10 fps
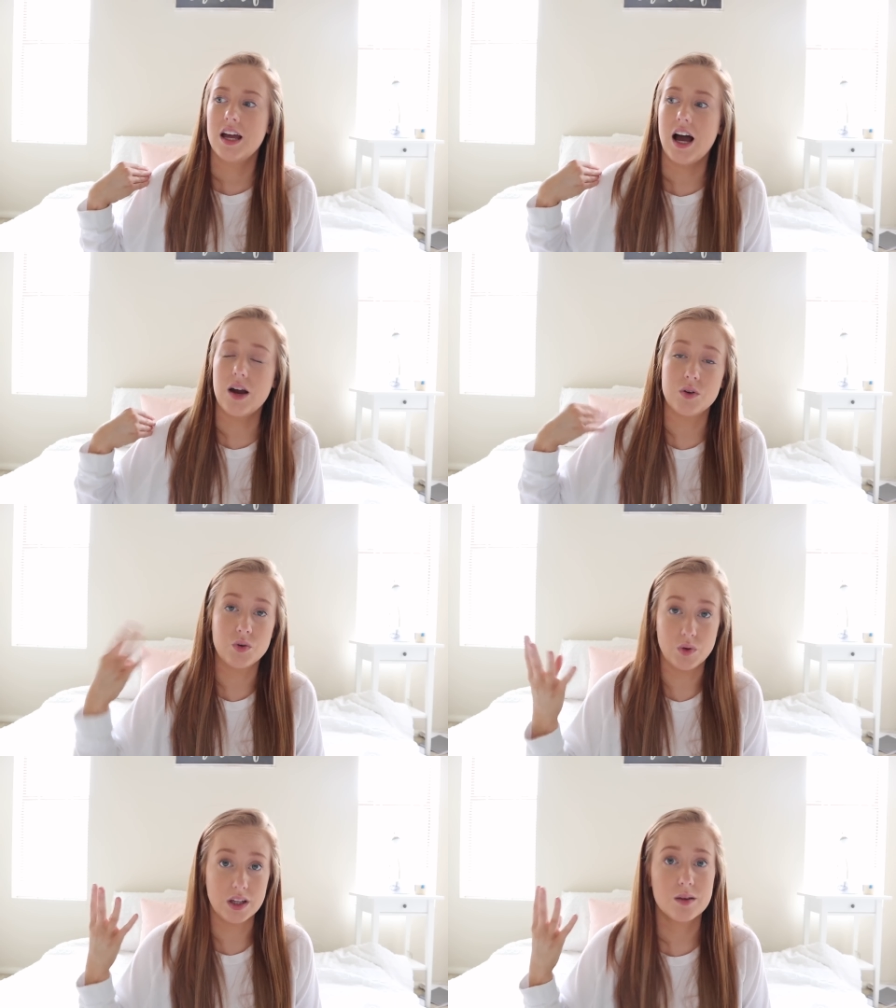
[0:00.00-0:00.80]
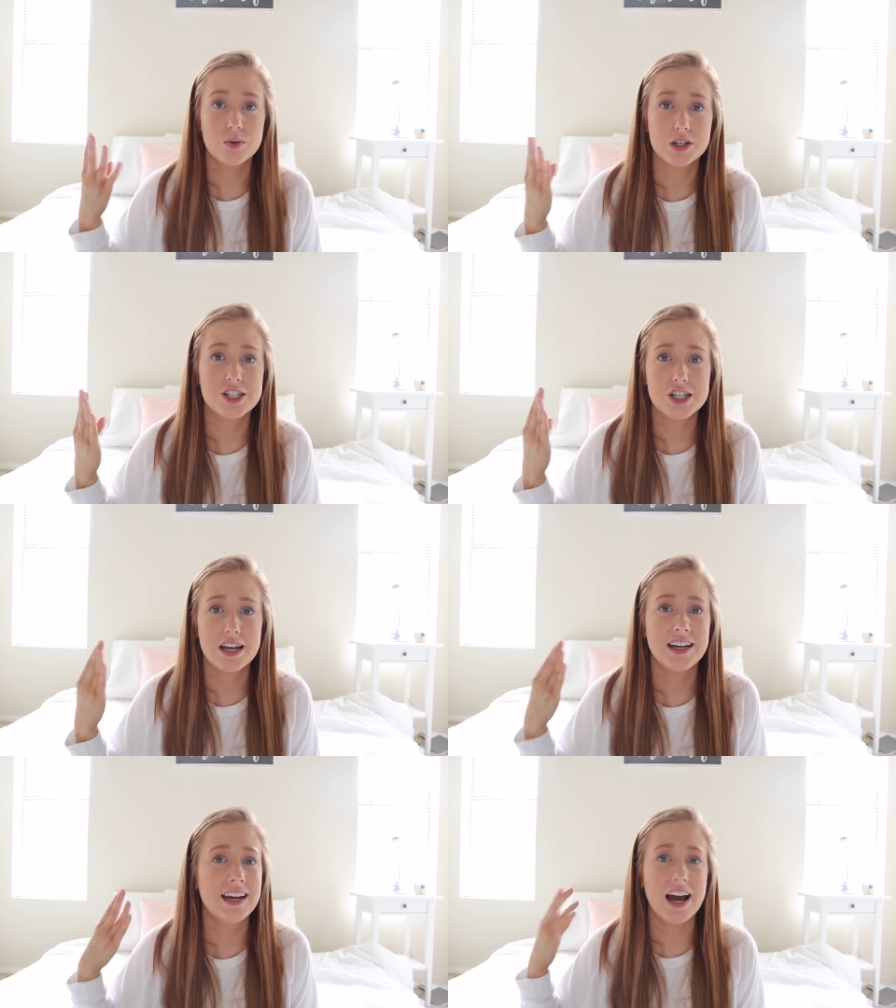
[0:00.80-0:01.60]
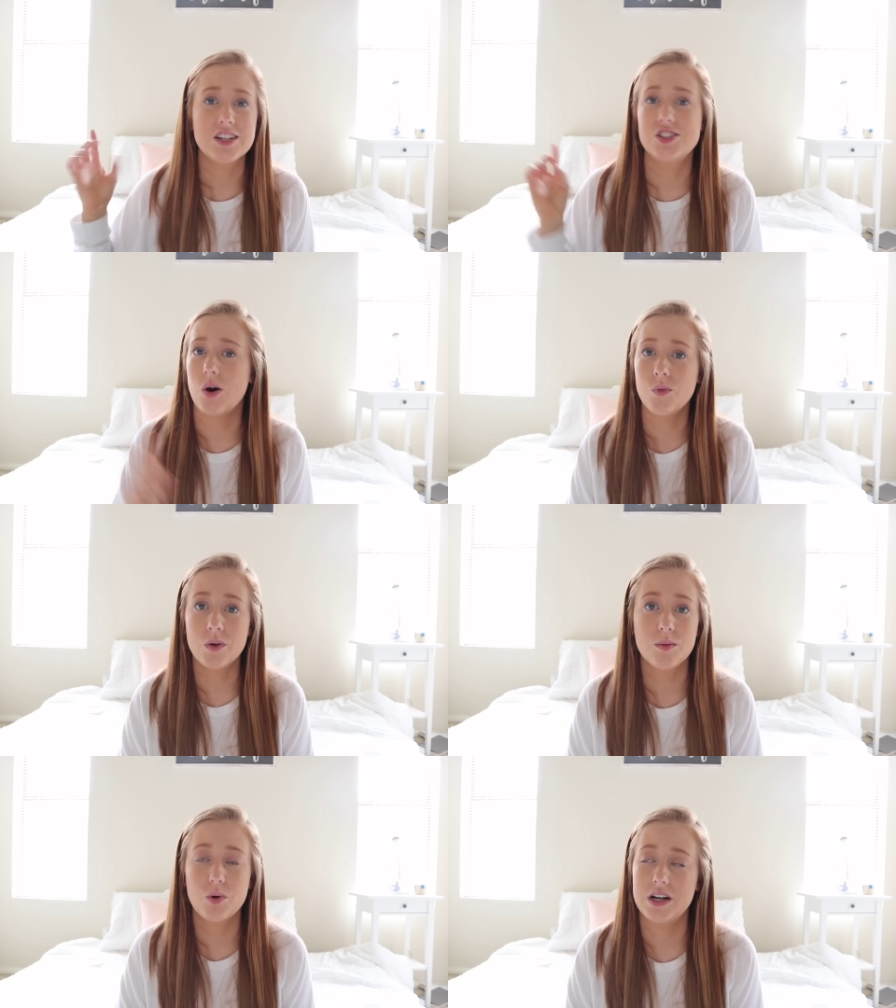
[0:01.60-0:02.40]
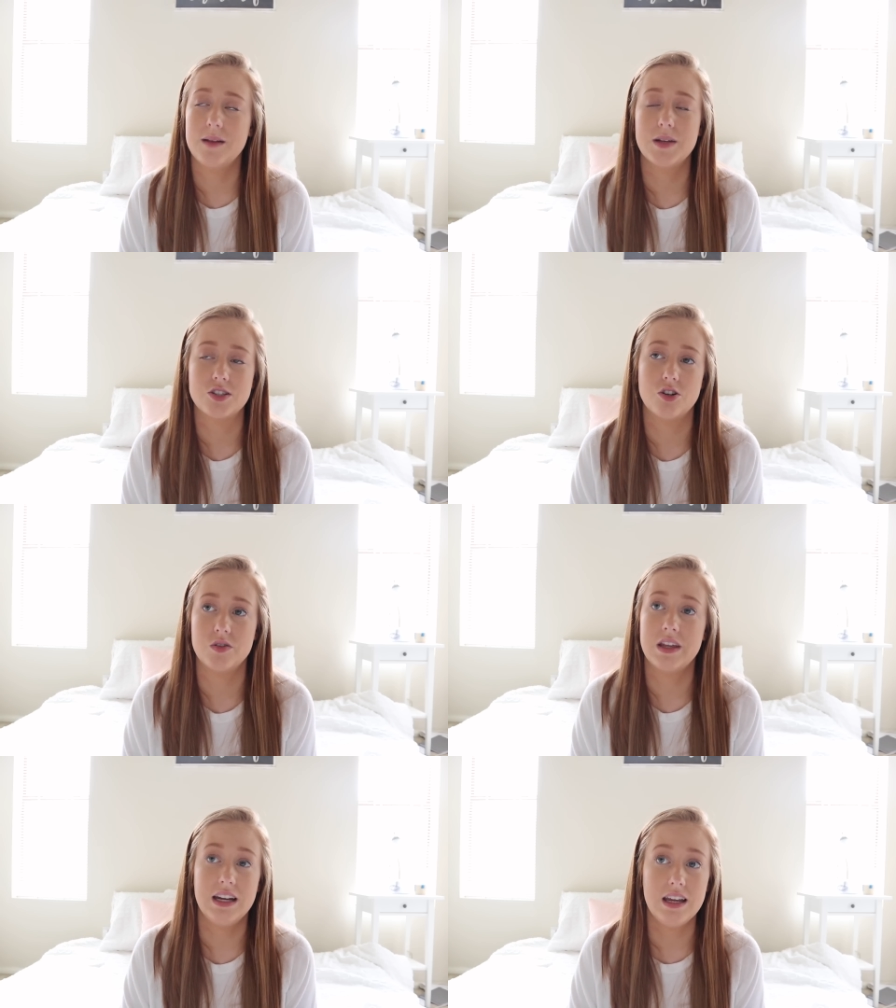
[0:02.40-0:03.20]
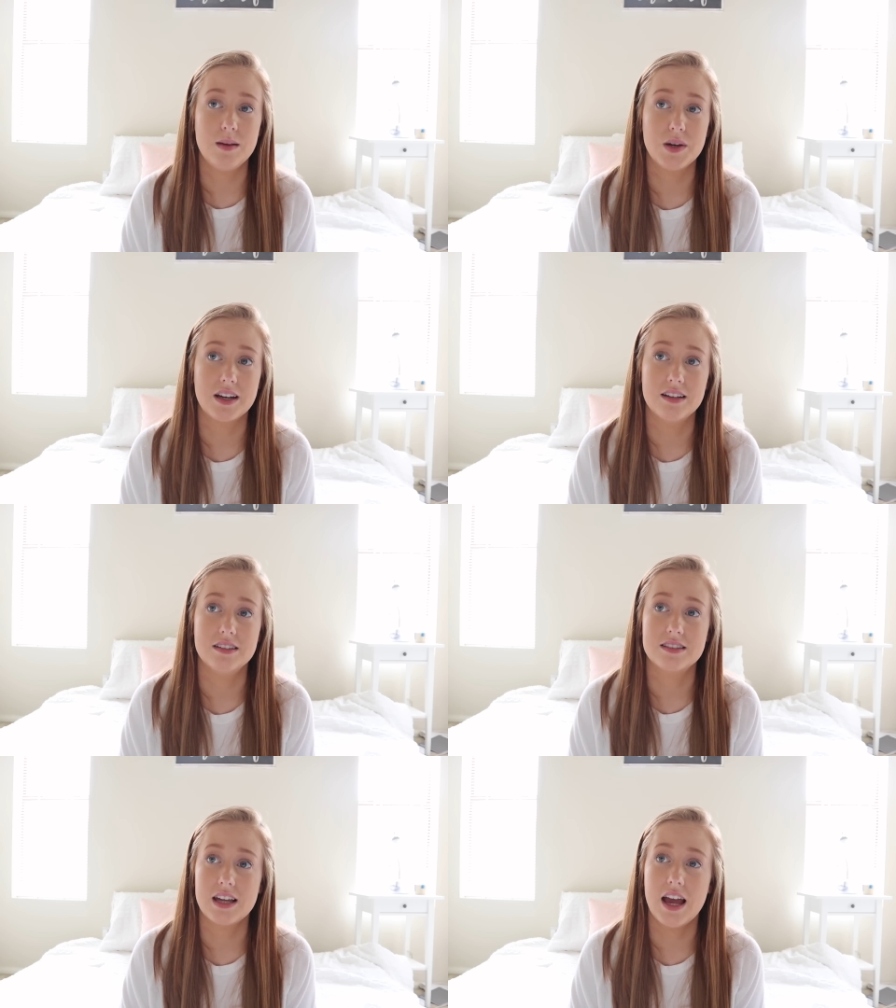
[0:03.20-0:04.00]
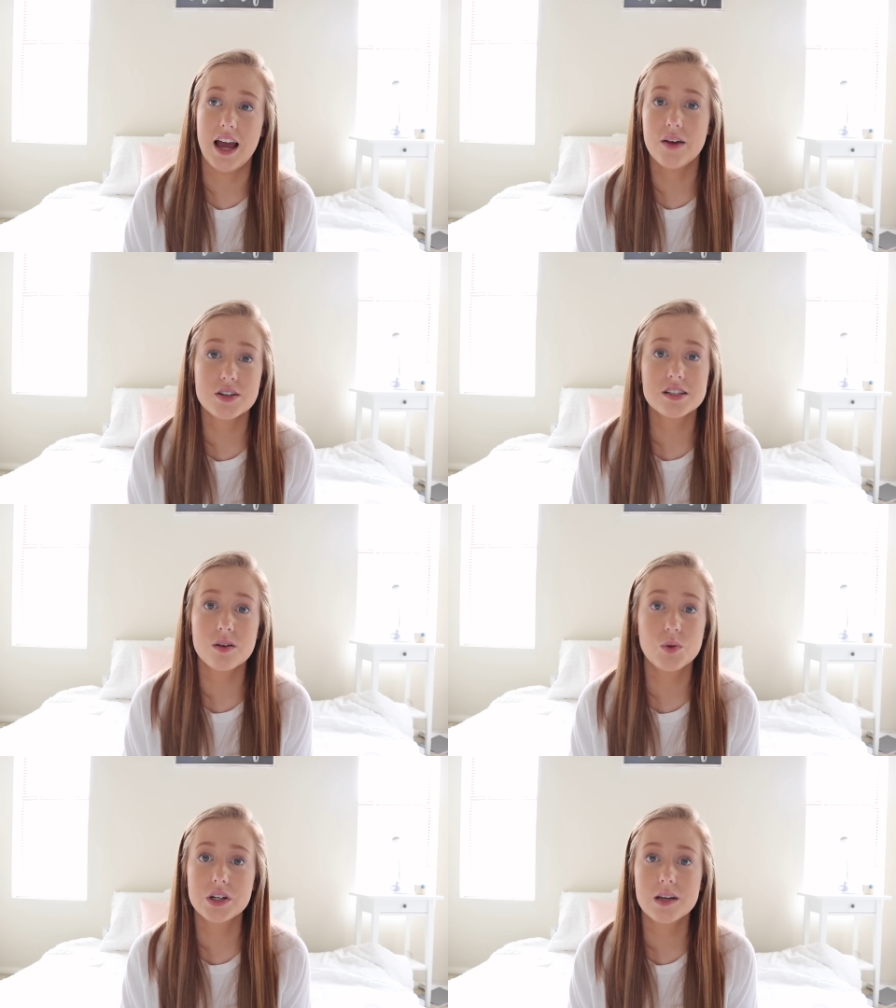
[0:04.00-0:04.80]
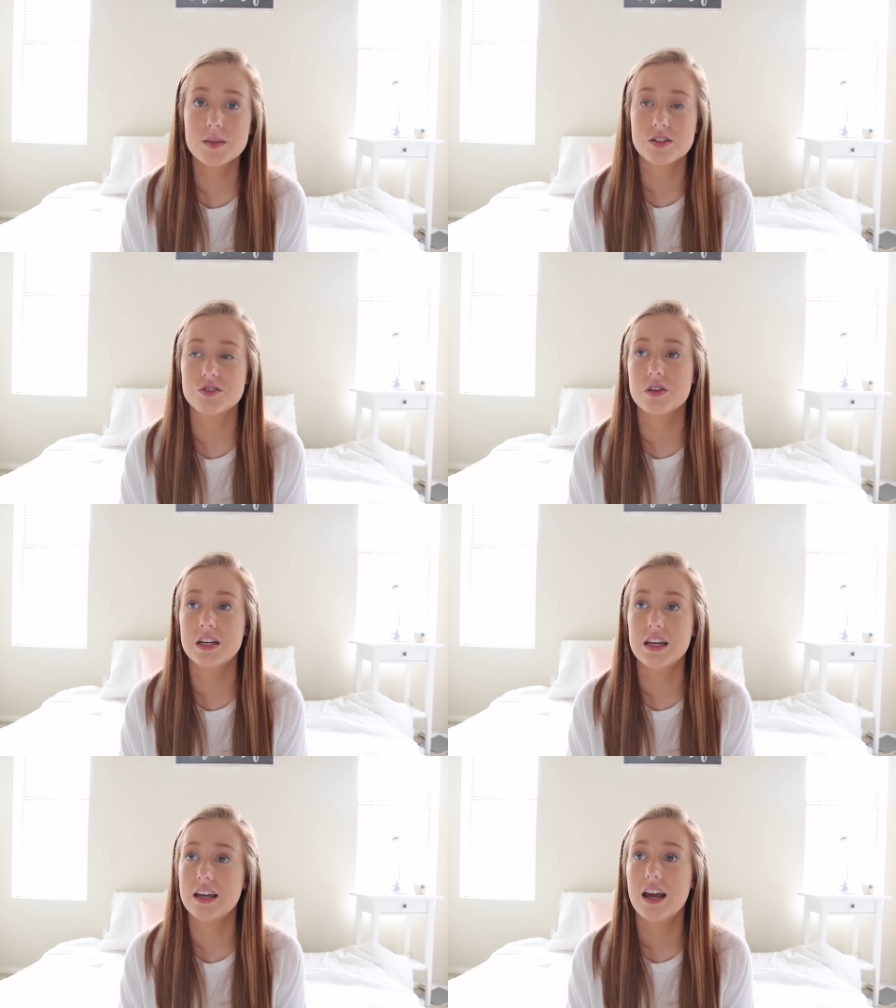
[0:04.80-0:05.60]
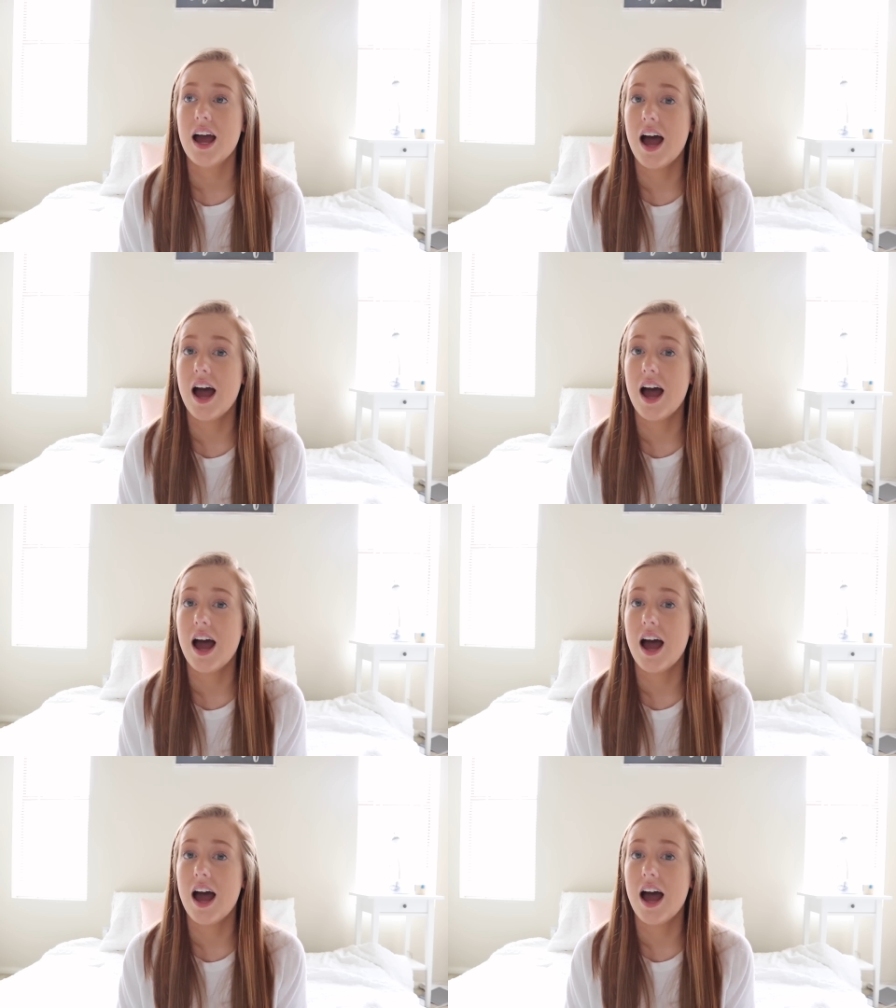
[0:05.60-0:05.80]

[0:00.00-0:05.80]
I would really appreciate it. I don't want a boy name that starts with an E, because every single boy name that starts with an E,